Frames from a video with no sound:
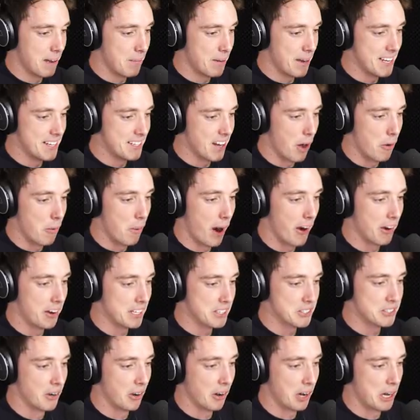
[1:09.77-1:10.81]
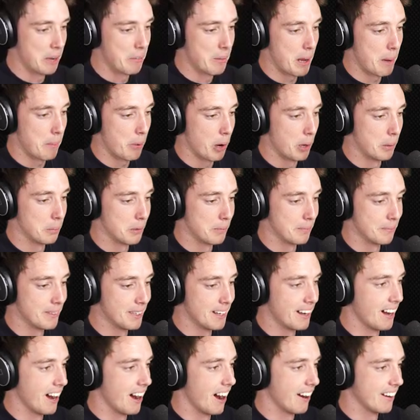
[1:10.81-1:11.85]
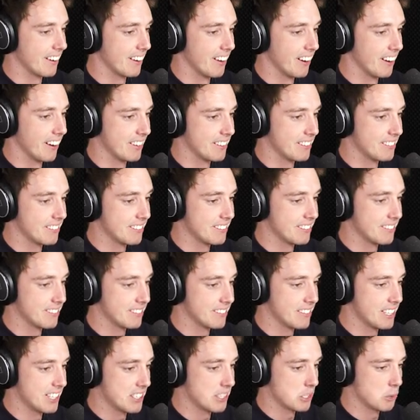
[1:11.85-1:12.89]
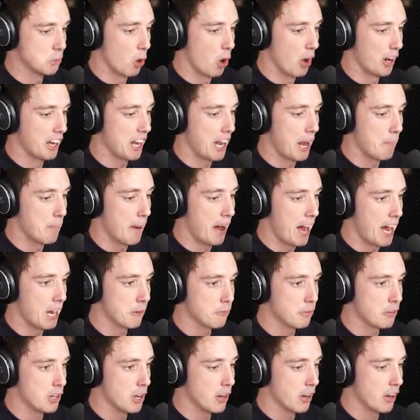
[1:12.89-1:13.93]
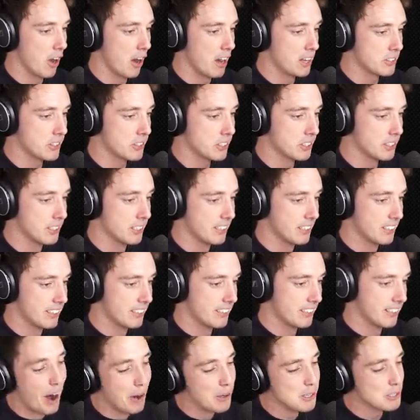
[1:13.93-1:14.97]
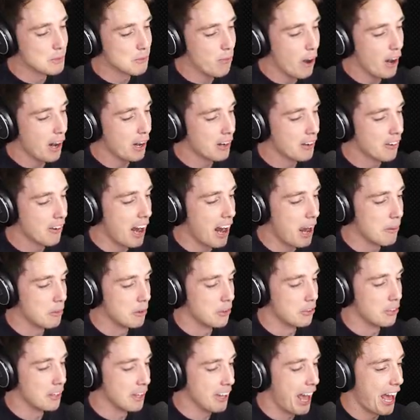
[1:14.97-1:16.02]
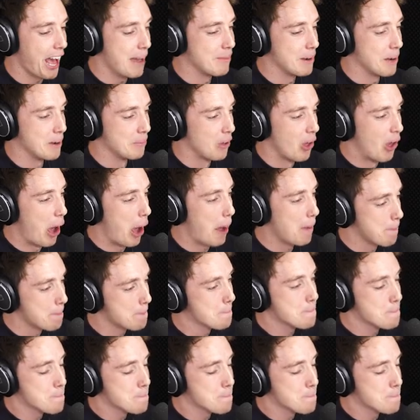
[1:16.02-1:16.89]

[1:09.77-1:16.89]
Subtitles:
I mean, don't worry, that's not going to be a problem. Oh, God. This is working out bad for you guys. I was fucking around with the game and I'm like,